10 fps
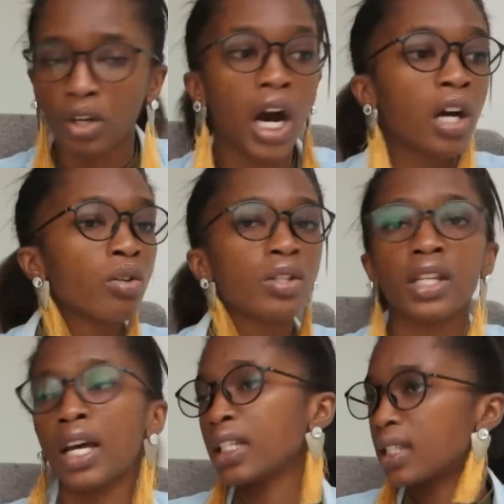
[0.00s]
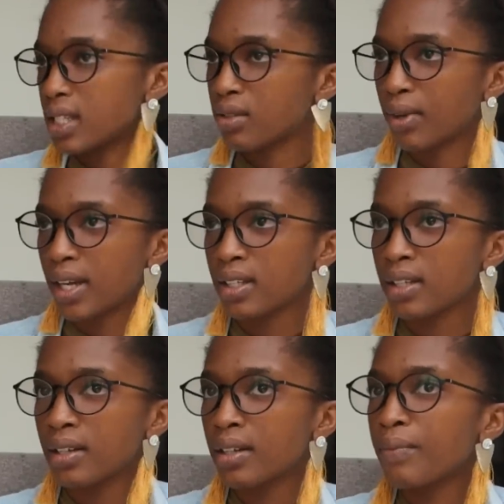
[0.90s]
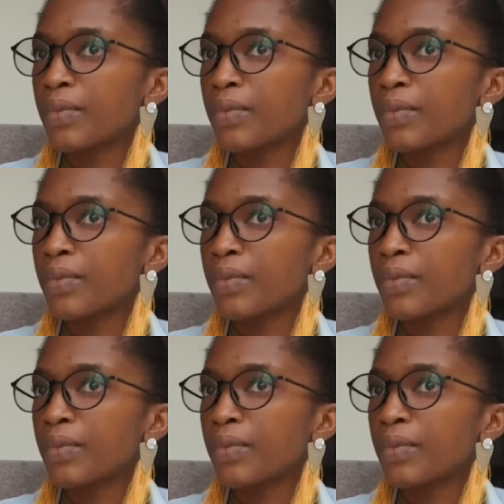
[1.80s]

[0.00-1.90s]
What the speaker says: your uncles and aunties, right? Mm-hmm.